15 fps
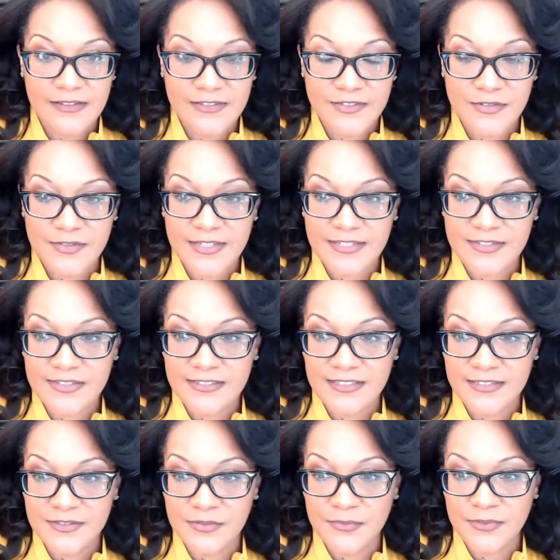So
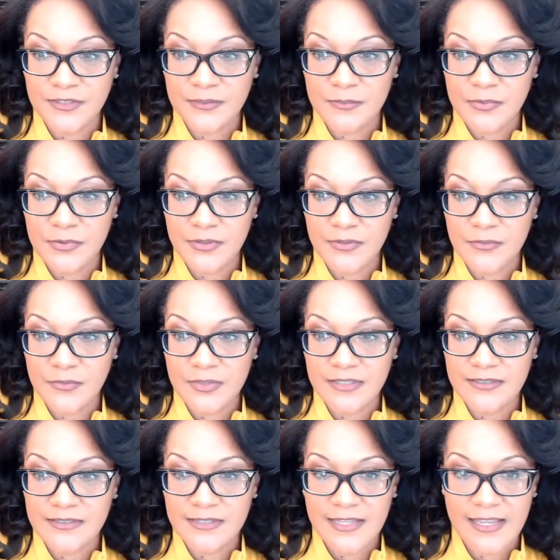that's a real important
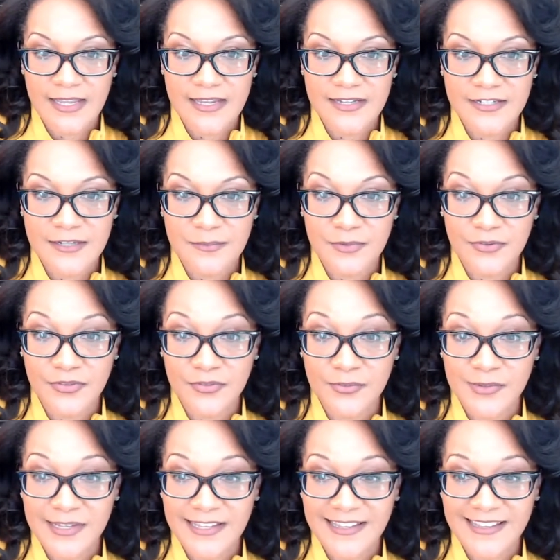one. And number
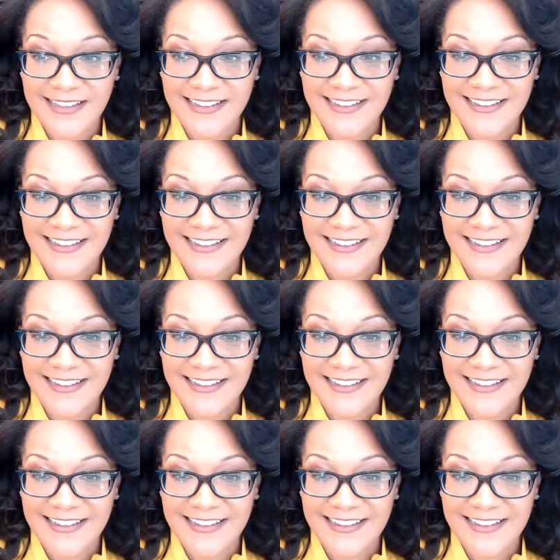three,